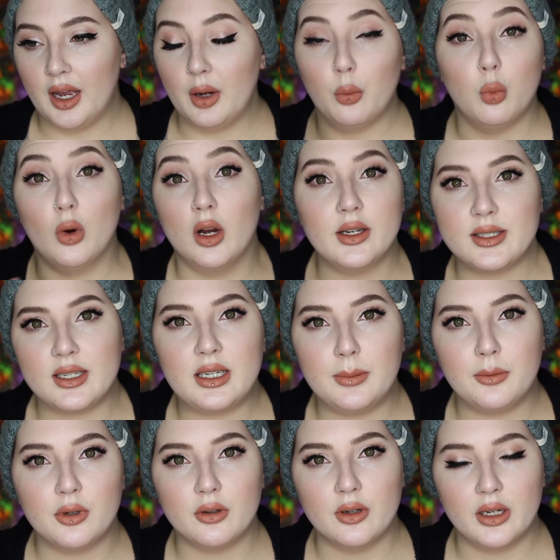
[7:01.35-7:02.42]
I want to
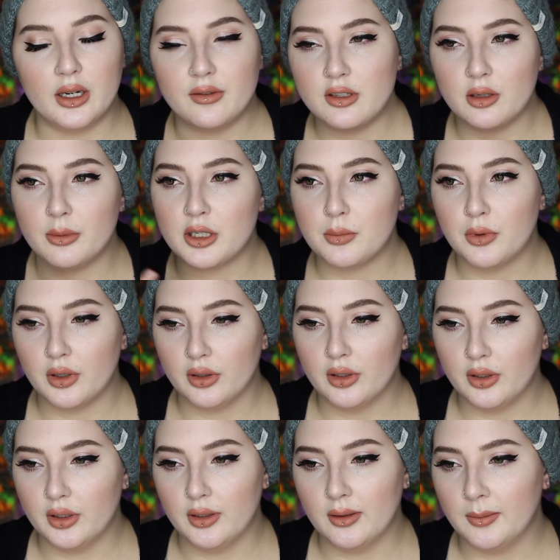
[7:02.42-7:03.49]
keep growing. I have so much more to
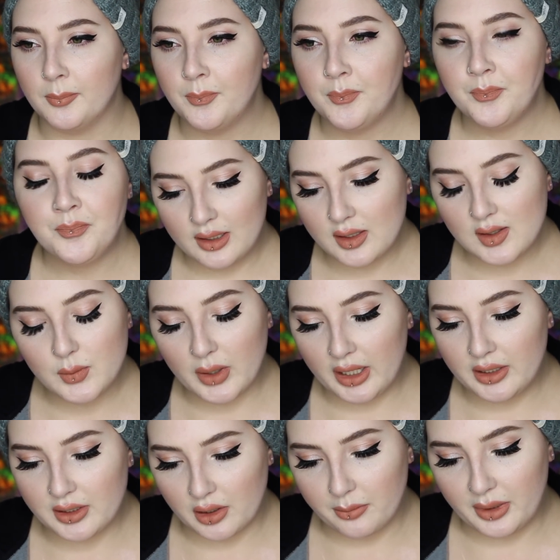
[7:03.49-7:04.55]
learn. This is
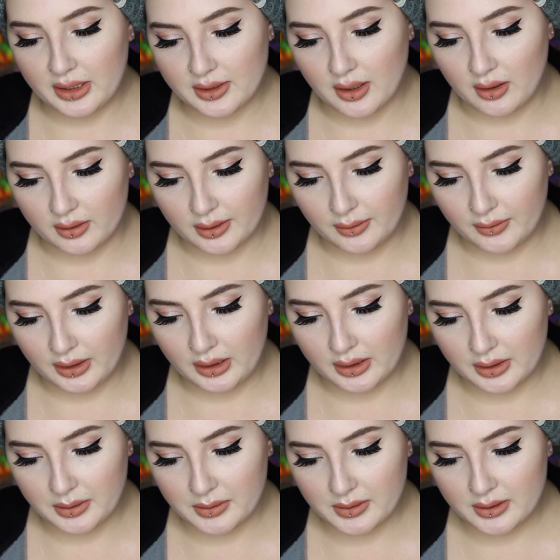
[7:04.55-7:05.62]
why I don't make talking
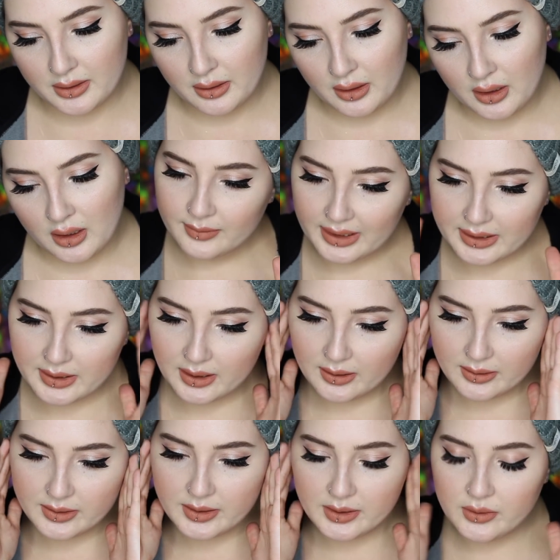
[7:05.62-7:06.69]
videos. I
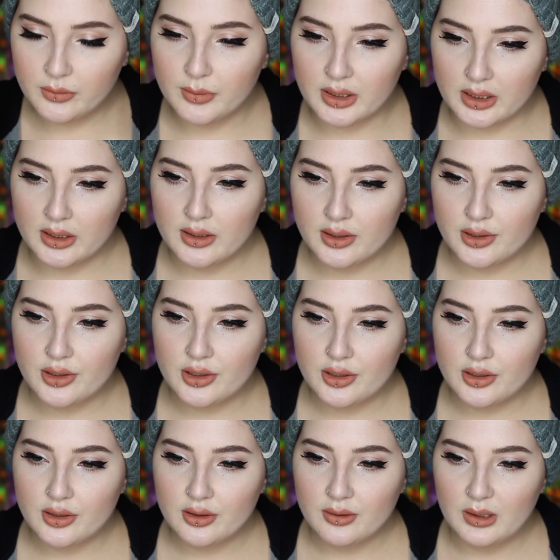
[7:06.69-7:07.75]
talk too
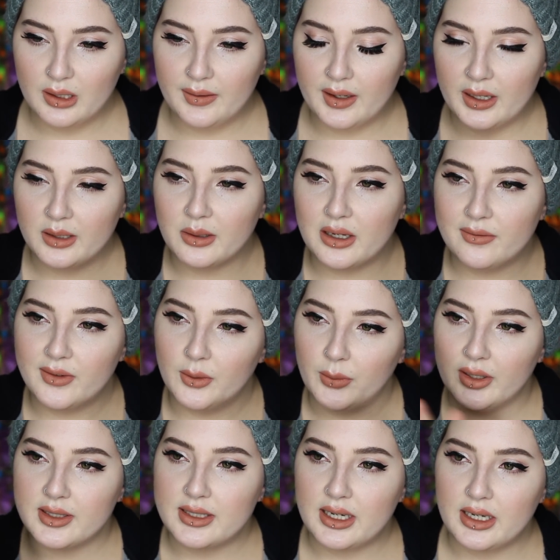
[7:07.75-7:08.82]
much, and then I go off on
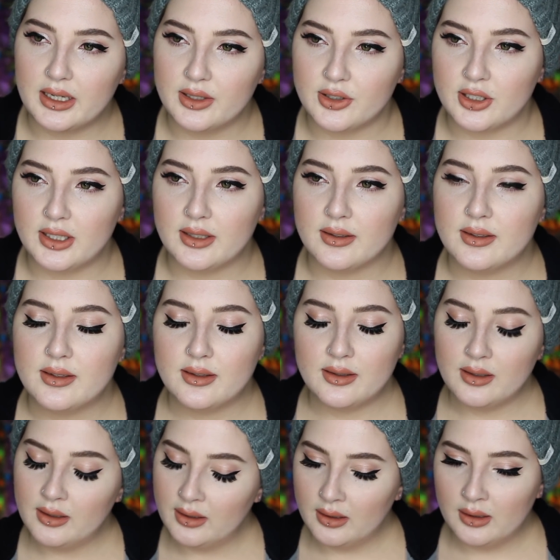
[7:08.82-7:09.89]
weird
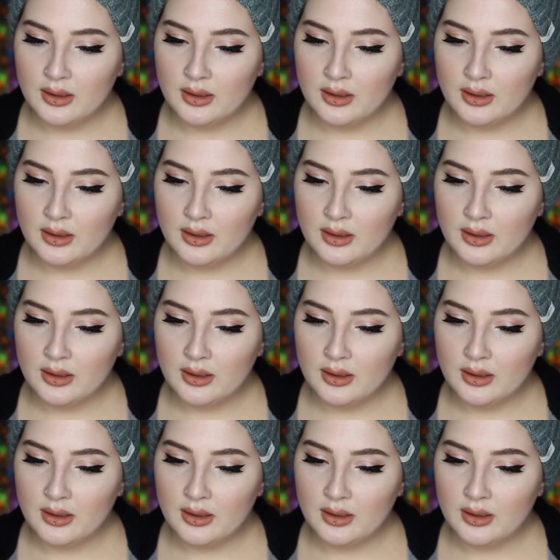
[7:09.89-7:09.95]
tangents.